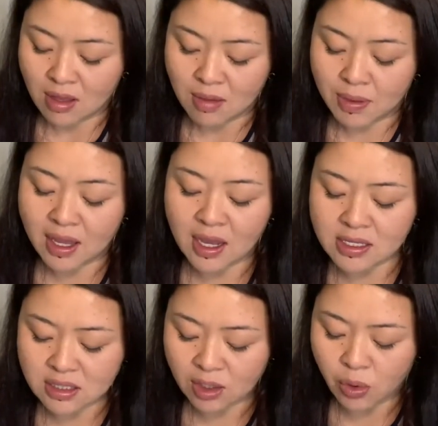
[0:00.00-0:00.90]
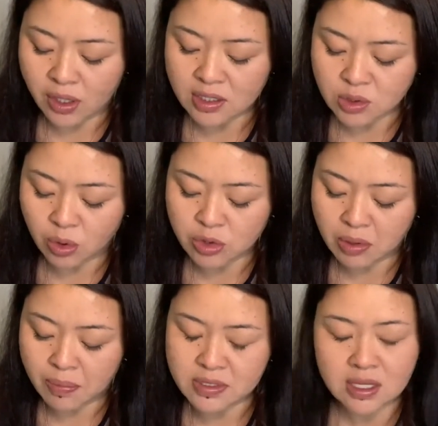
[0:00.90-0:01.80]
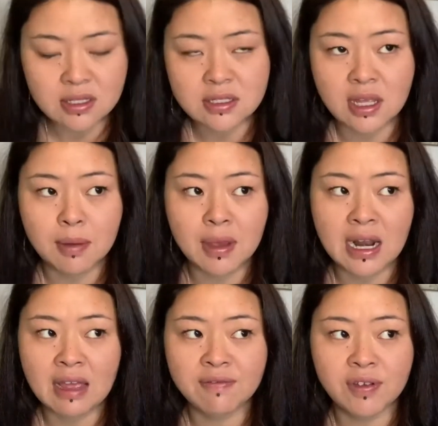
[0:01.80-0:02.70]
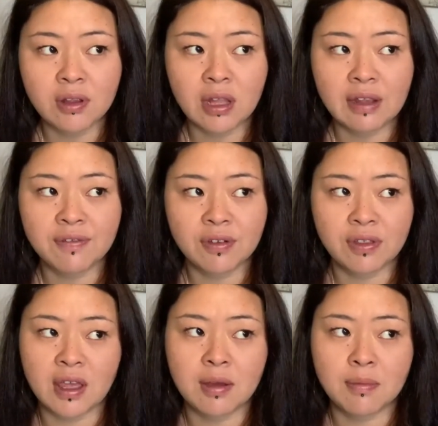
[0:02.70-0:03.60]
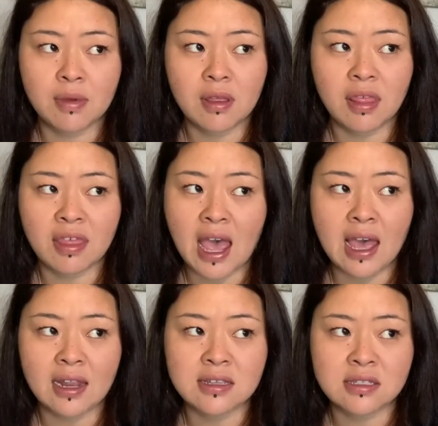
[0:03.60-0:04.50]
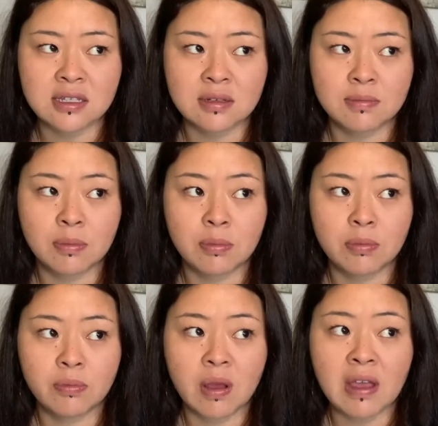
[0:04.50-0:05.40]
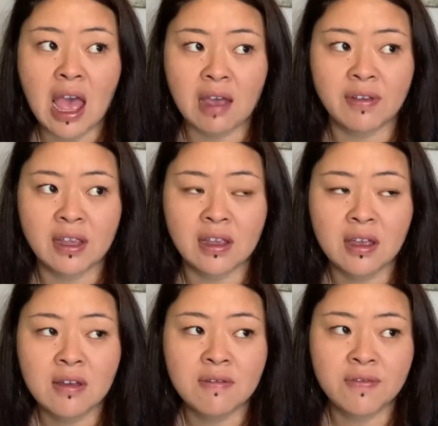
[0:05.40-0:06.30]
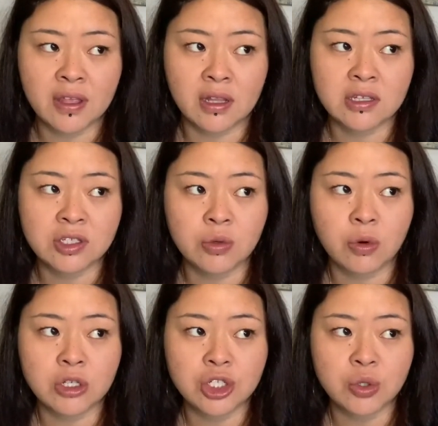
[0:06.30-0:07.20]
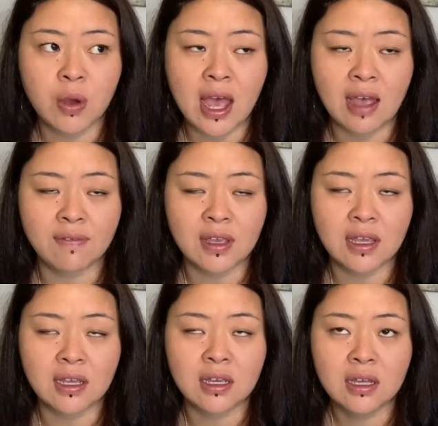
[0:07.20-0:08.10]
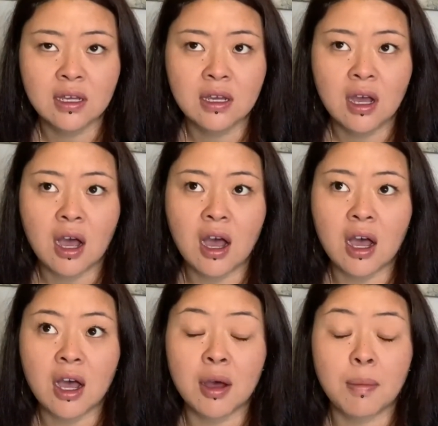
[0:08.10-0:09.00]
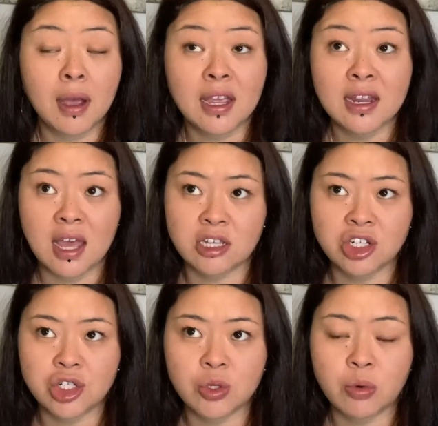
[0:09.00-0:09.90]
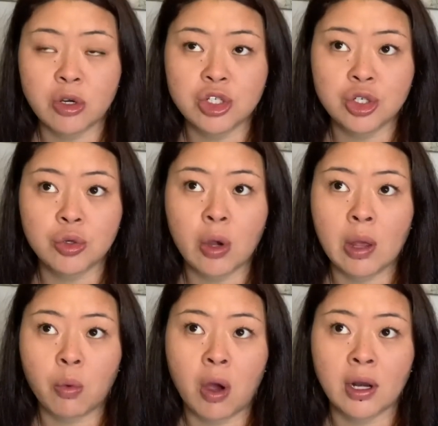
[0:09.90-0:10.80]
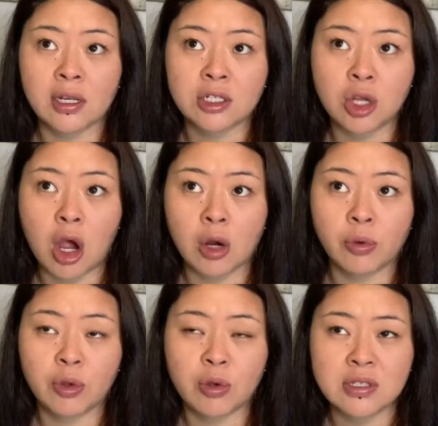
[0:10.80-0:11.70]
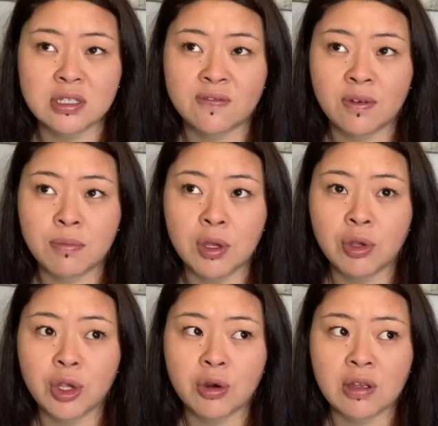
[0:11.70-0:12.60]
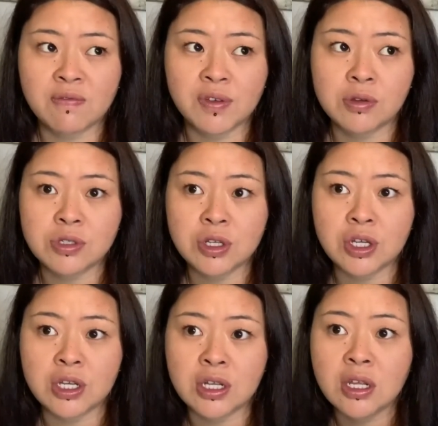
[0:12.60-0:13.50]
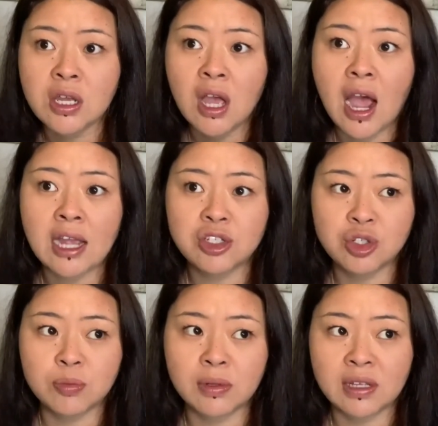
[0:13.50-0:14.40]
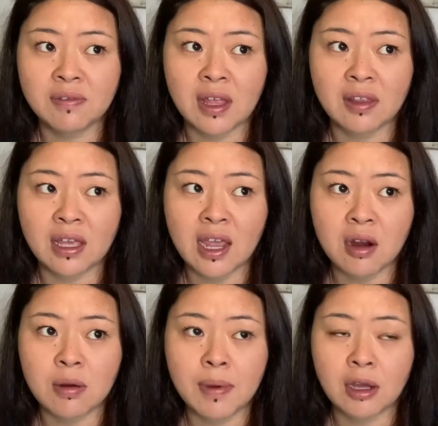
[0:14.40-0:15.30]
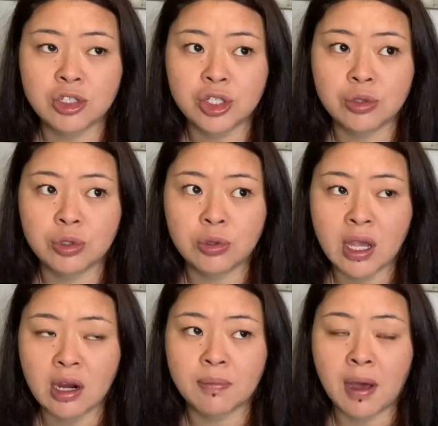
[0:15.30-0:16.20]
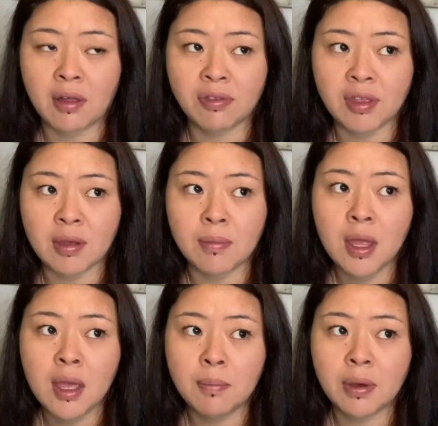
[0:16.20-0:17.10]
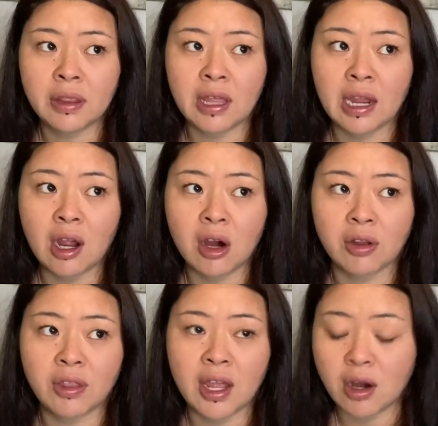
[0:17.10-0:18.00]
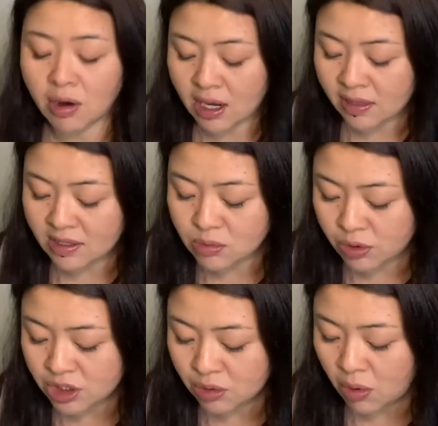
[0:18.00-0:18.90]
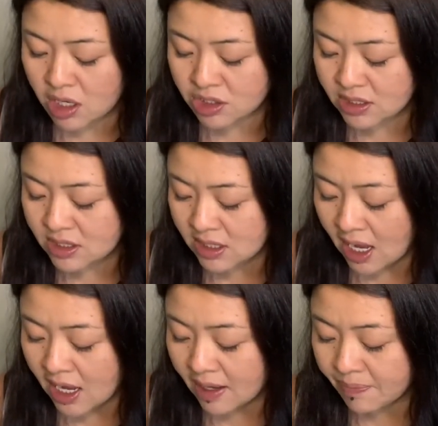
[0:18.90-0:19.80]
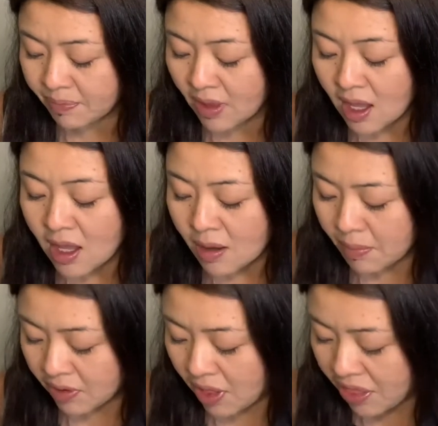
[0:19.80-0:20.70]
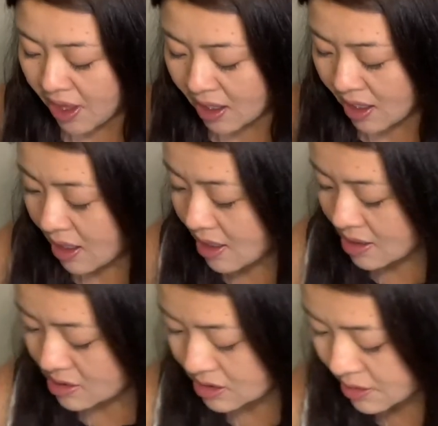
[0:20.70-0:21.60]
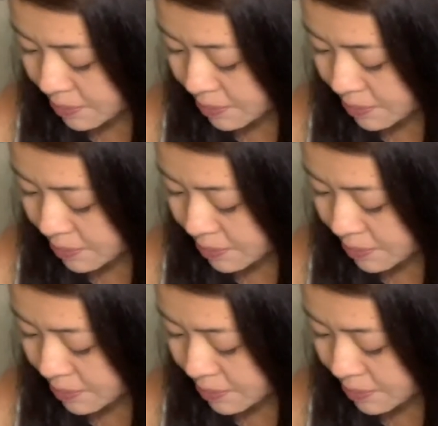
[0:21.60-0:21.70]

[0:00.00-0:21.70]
because the Queen of Swords represents them, and I feel like for them, that is them having feelings towards you, having a connection towards you and wanting to talk with you because it's familiar, it feels good. I do believe that they care about you, you care about them, but they are there in this wishy-washy state. But the thing is